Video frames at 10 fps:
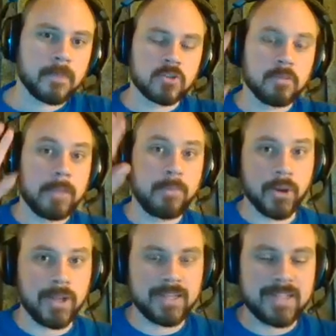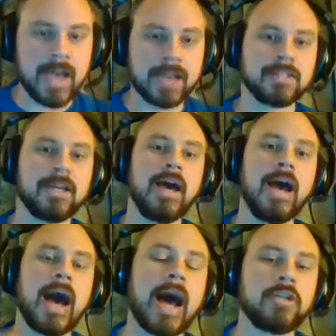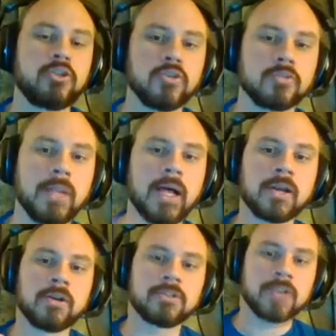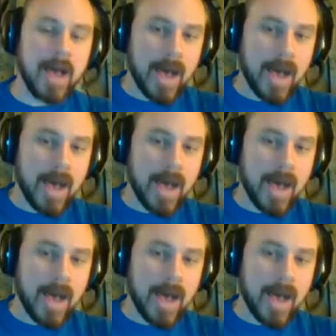So my opponent attacked. I choose blockers.